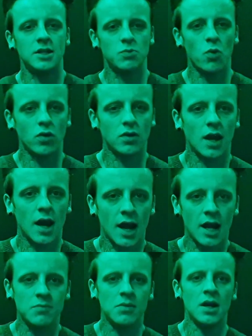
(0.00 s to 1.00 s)
and it has worked
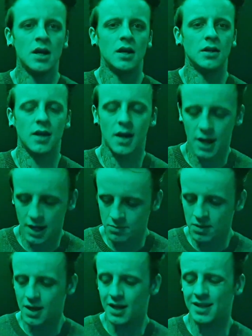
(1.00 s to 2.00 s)
time and
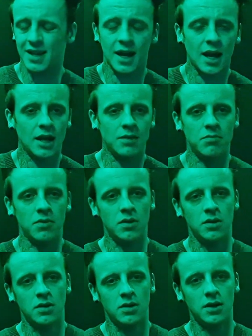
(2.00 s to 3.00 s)
time and time
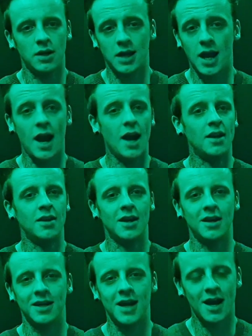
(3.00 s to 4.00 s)

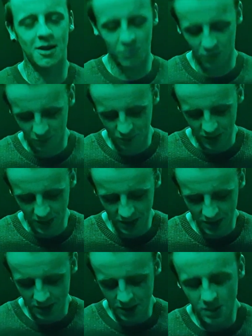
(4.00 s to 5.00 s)
again and again with me.